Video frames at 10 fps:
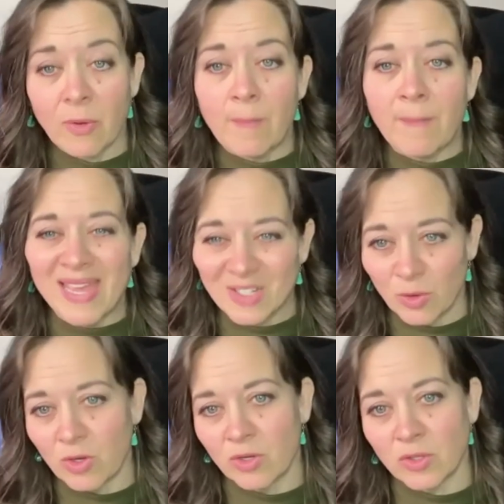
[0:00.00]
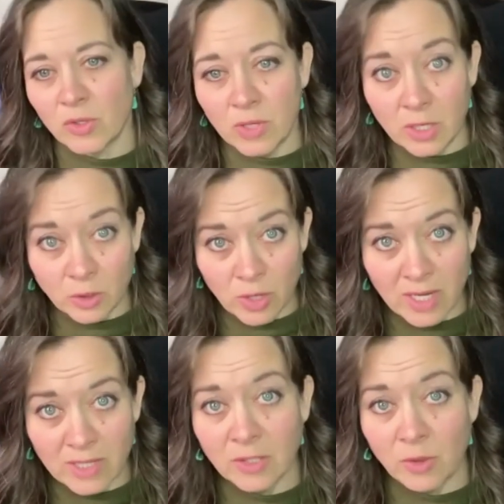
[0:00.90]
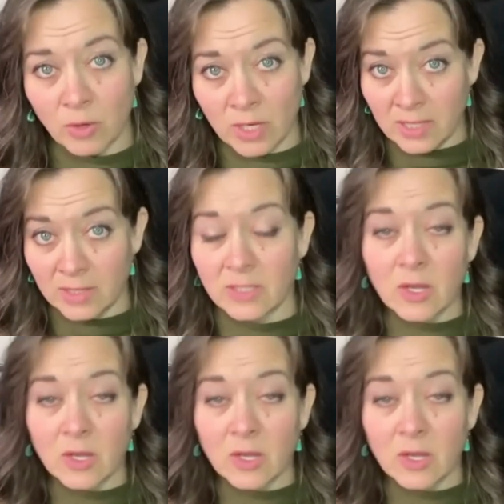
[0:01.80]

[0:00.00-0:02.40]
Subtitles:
from mentors who can address your needs.